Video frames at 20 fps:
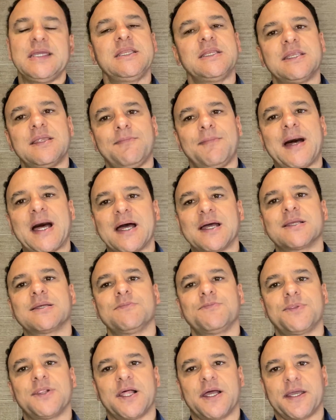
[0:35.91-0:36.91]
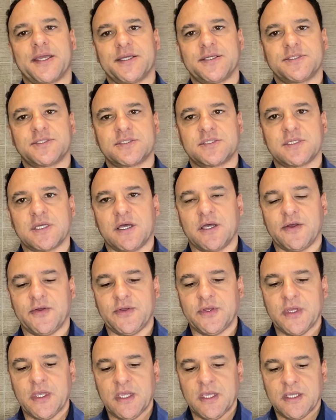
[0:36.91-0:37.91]
in the marketplace.
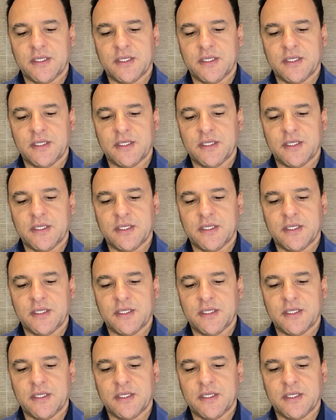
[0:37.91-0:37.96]
So,